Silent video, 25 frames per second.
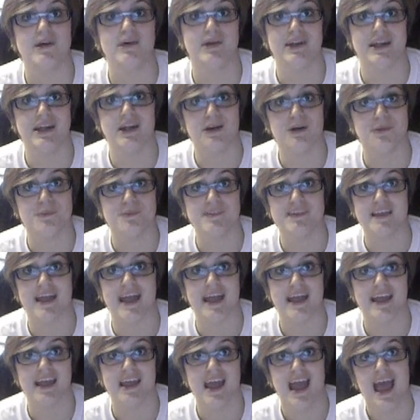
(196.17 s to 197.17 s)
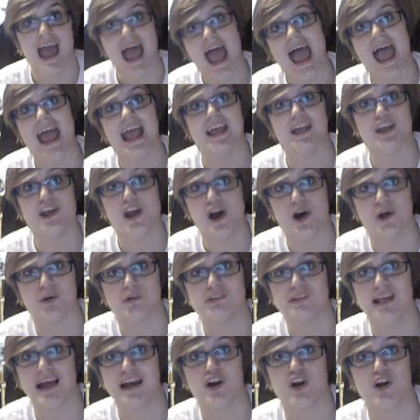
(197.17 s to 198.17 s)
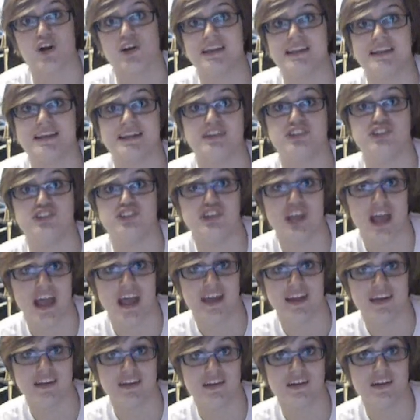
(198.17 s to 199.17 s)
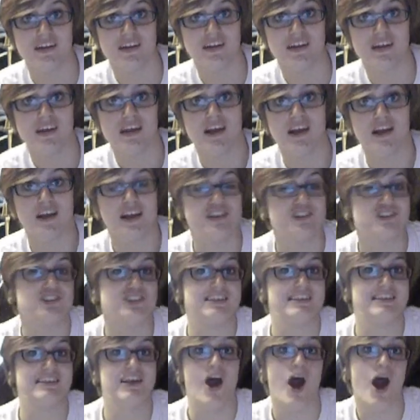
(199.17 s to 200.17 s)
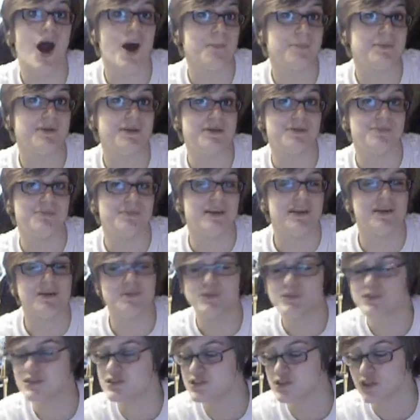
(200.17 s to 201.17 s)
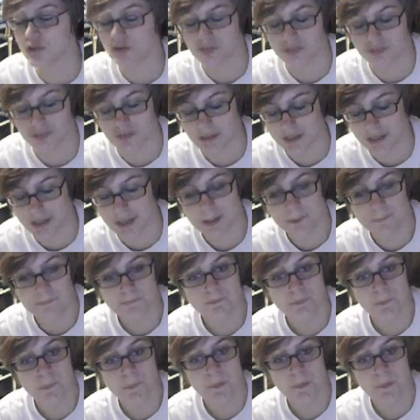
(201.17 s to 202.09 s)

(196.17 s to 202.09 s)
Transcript: still hear him say, "Hey, yo, that girl need a check," because she copying me. It was so funny.